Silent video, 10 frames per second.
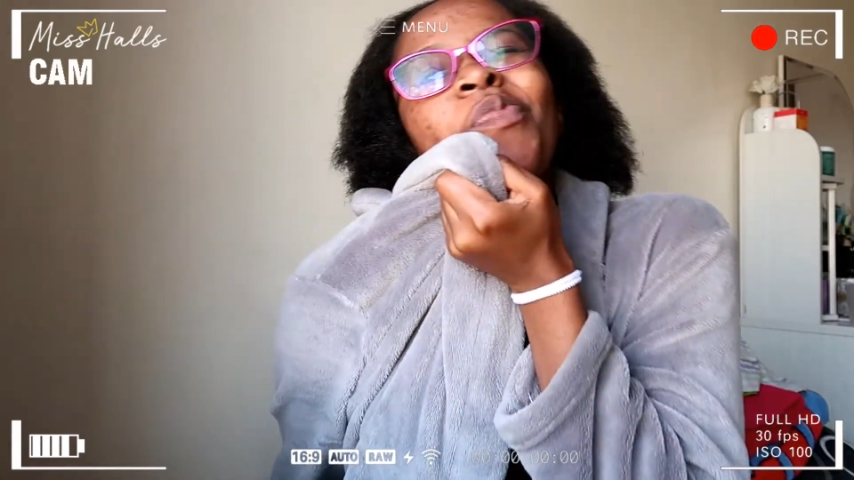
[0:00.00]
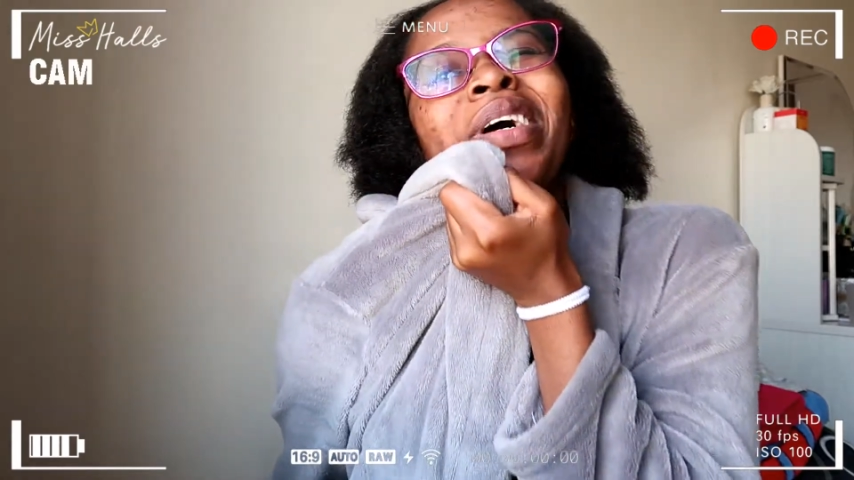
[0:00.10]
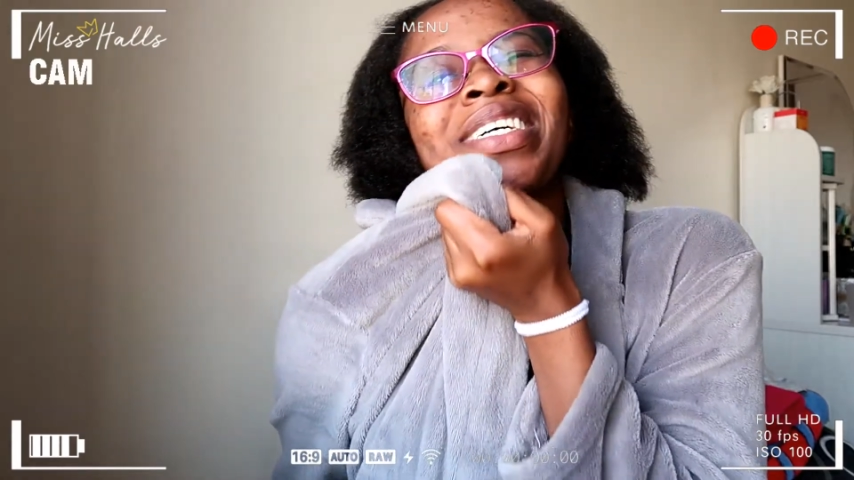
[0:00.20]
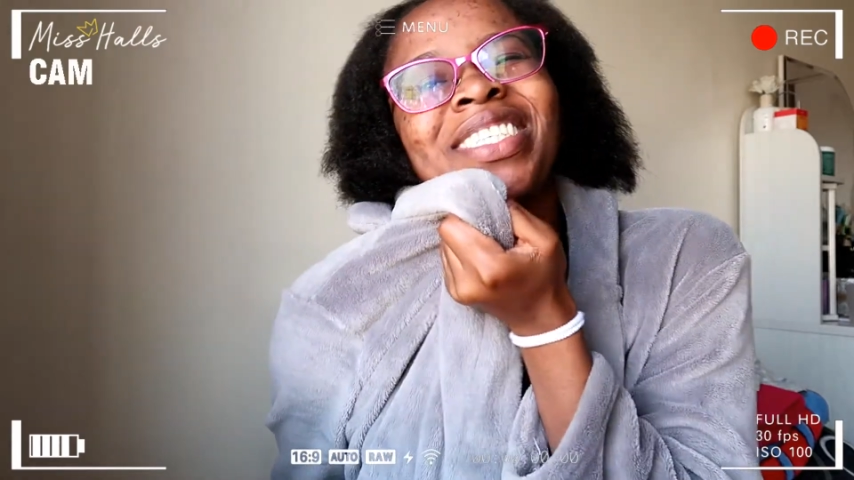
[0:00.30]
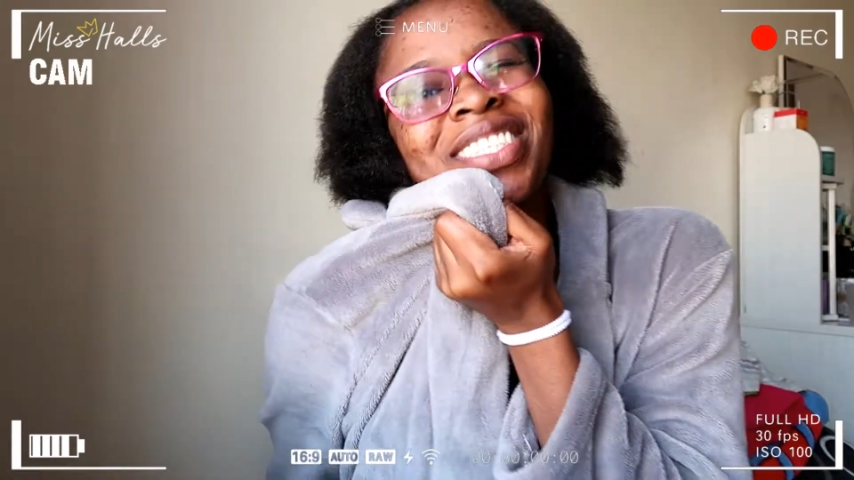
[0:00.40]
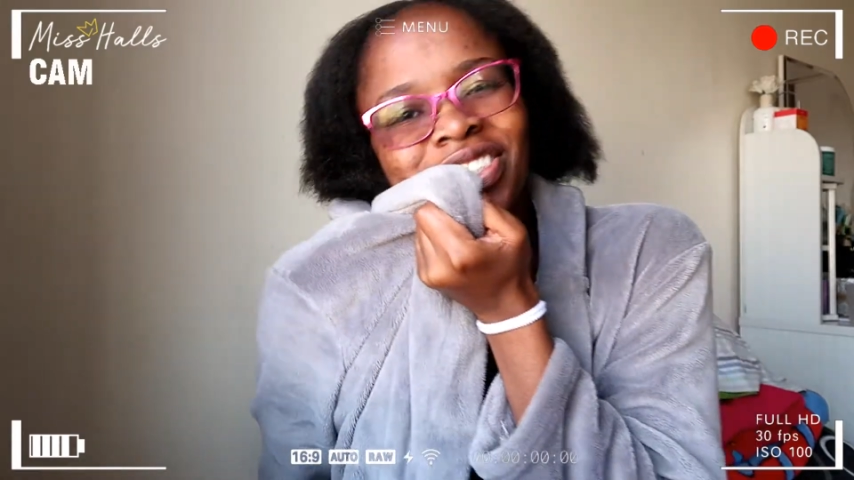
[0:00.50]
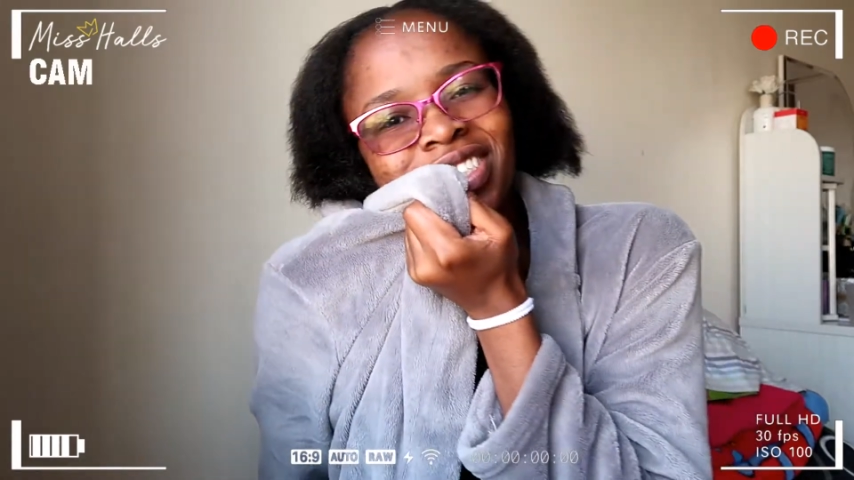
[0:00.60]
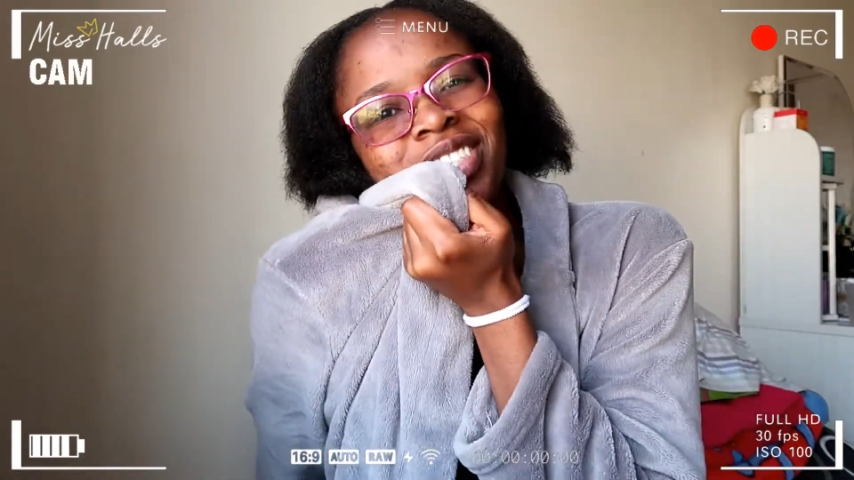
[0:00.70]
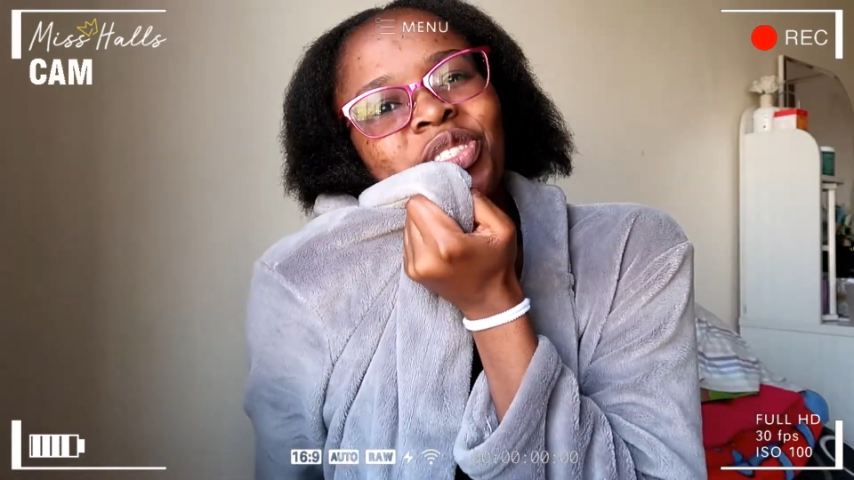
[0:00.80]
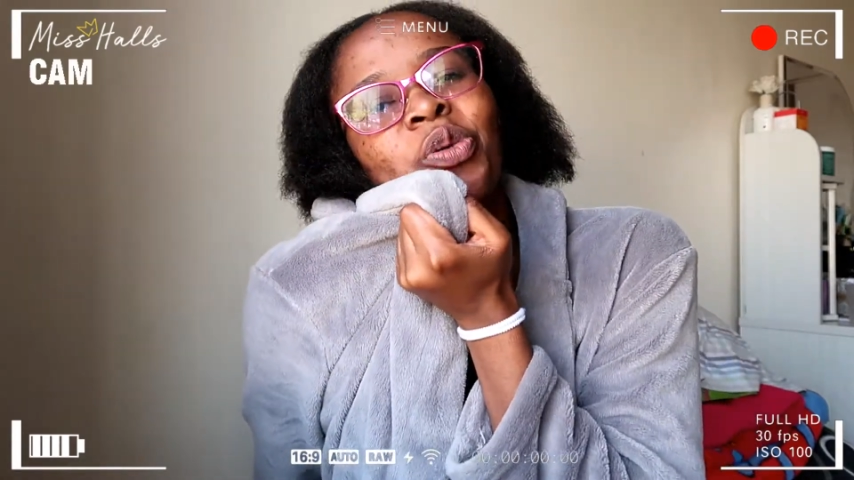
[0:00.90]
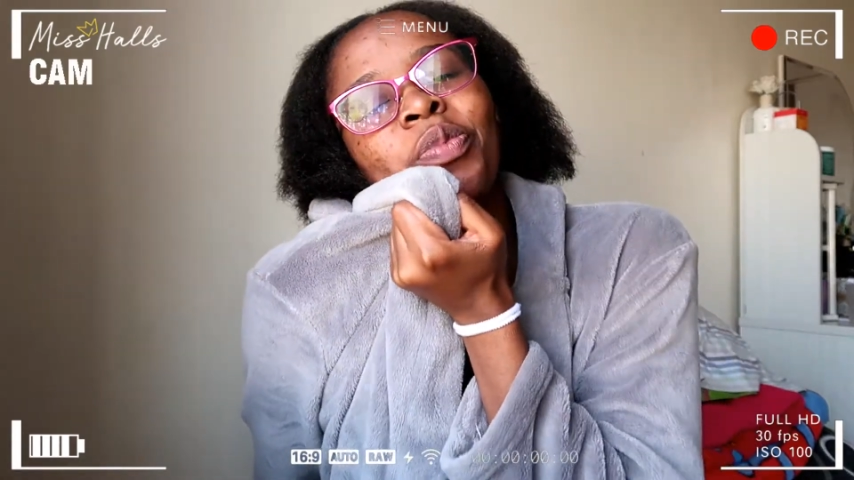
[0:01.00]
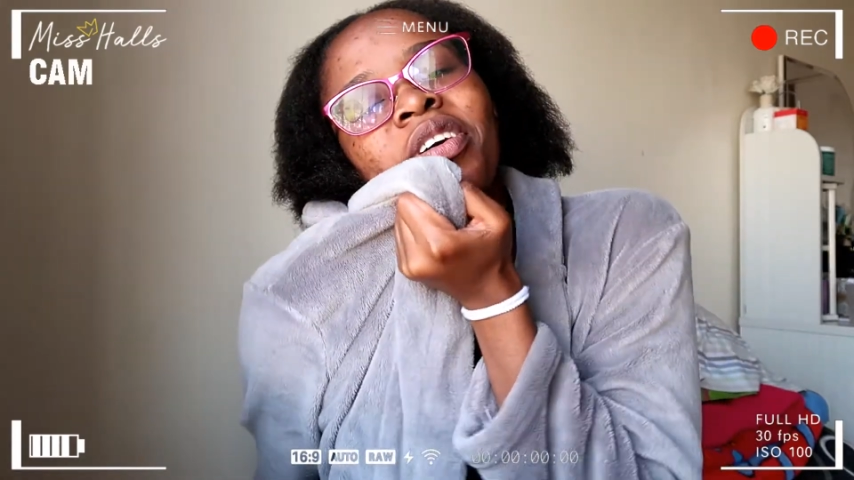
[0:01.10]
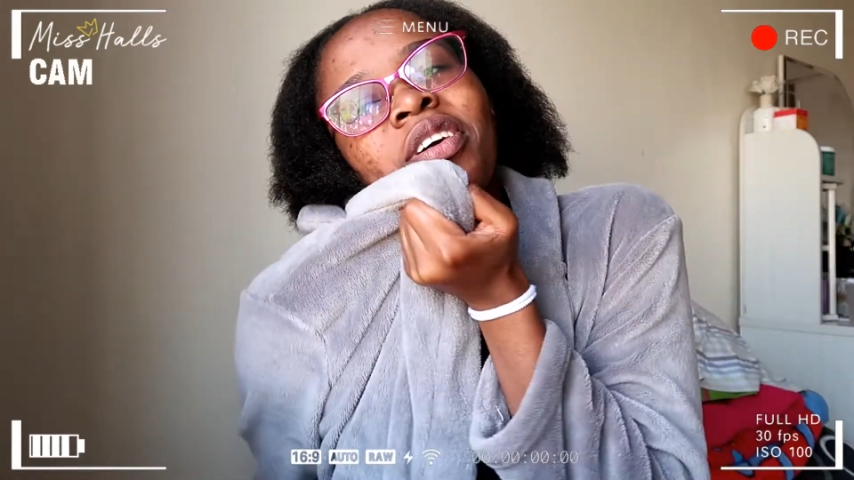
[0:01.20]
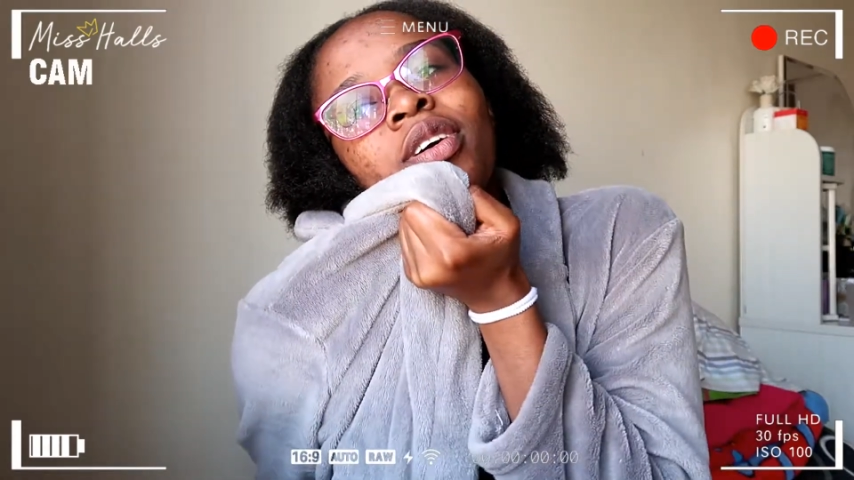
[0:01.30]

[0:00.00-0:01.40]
my shirt and told me,